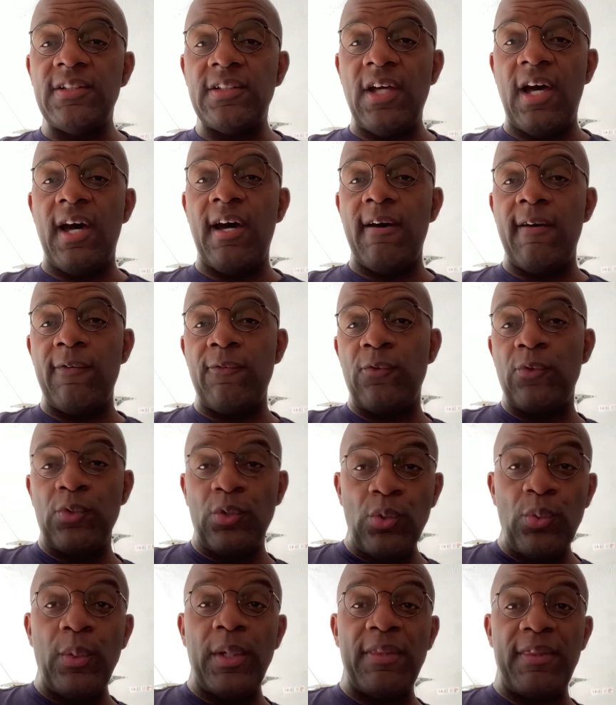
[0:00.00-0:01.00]

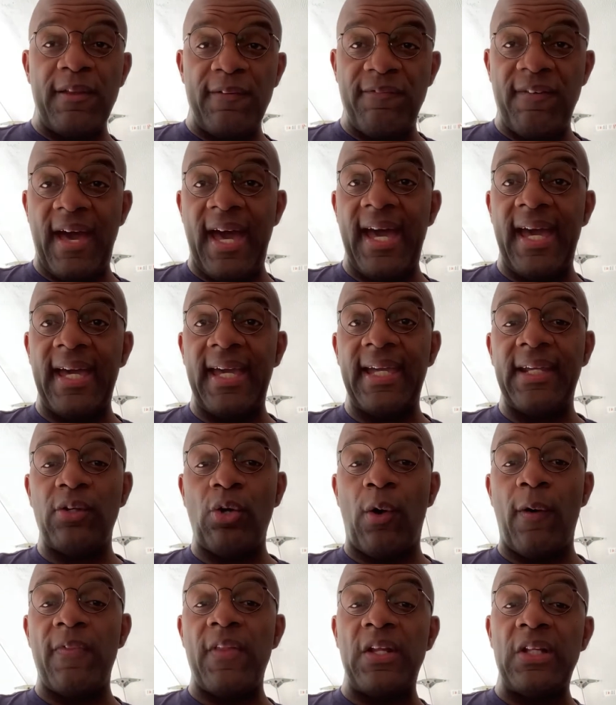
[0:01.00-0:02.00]
ruin the vine
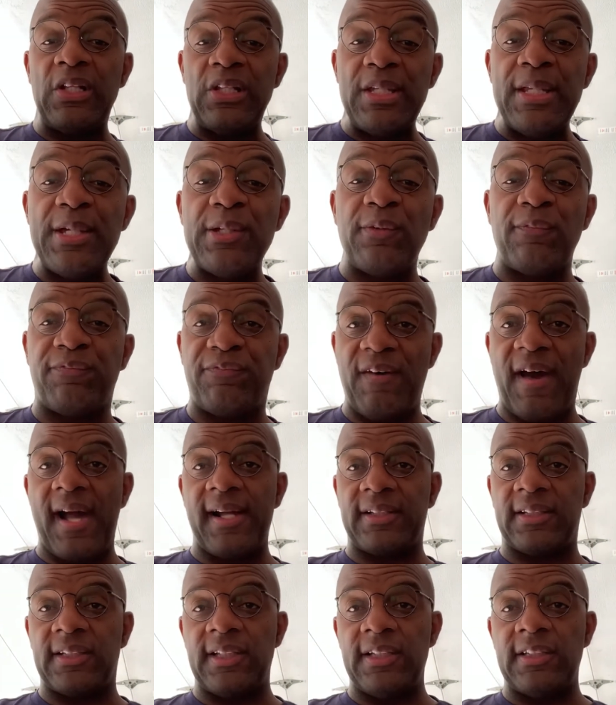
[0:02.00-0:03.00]
or the little
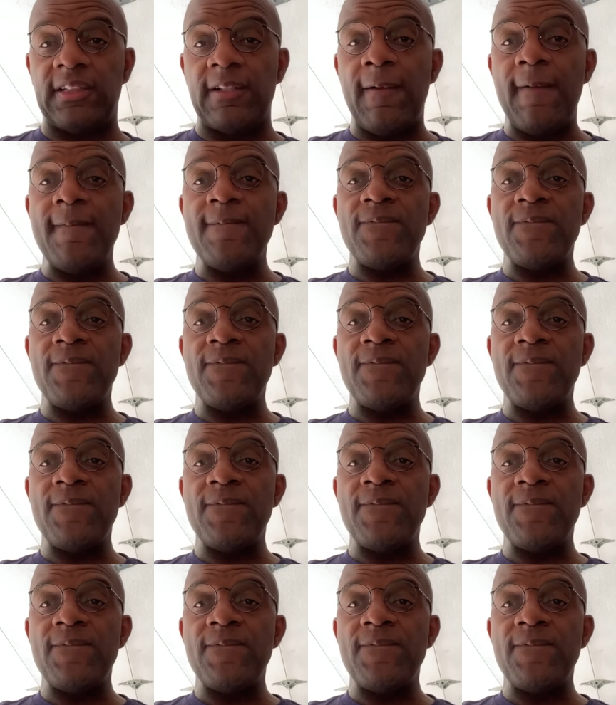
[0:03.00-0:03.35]
foxes